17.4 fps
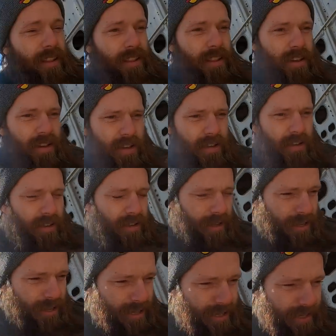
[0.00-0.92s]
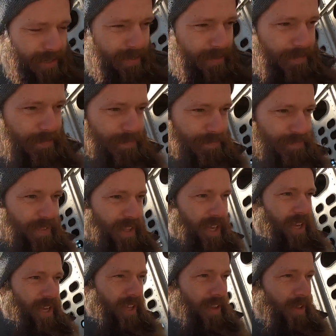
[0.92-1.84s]
they
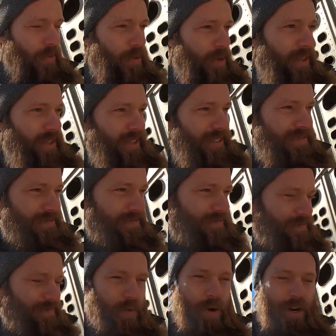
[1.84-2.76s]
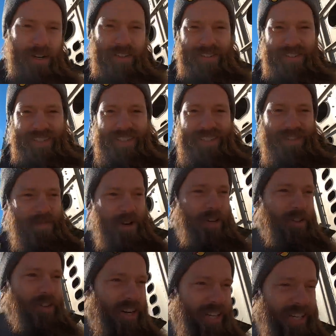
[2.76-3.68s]
they're one of the weirdest things
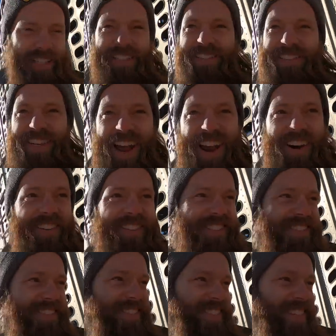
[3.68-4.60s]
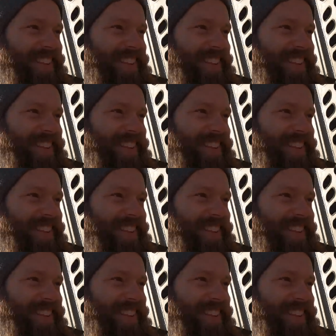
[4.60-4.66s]
about trucking, tires.